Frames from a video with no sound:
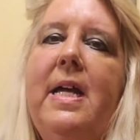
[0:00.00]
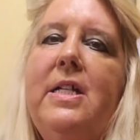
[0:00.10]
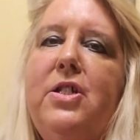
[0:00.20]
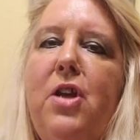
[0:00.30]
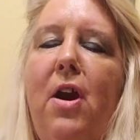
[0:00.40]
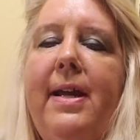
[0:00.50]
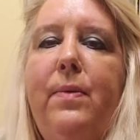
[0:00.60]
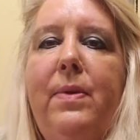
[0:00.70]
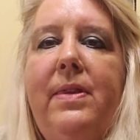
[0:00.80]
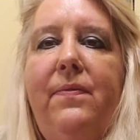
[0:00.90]
starting
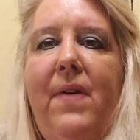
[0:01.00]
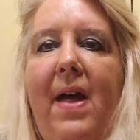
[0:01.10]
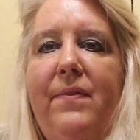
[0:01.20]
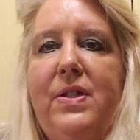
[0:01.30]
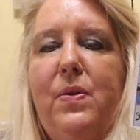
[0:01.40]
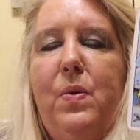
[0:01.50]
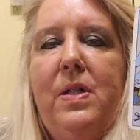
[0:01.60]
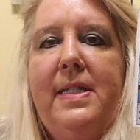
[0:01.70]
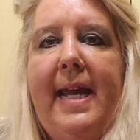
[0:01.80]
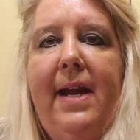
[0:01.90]
with the Five of Swords.